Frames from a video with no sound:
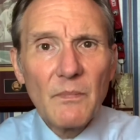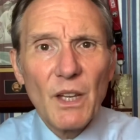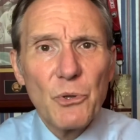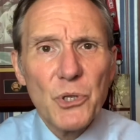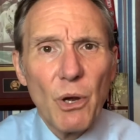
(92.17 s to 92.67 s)

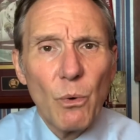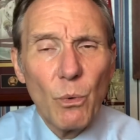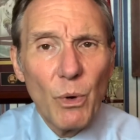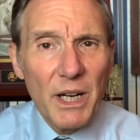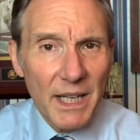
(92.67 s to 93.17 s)
so
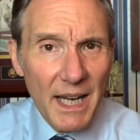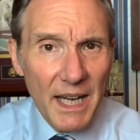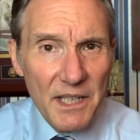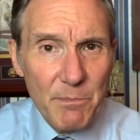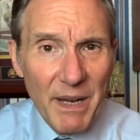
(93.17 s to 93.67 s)
what can I
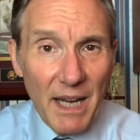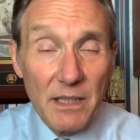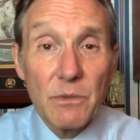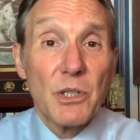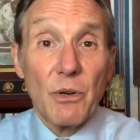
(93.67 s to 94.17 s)
expect?
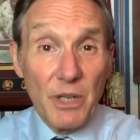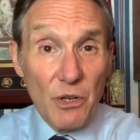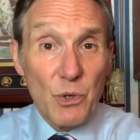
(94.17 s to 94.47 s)
So here's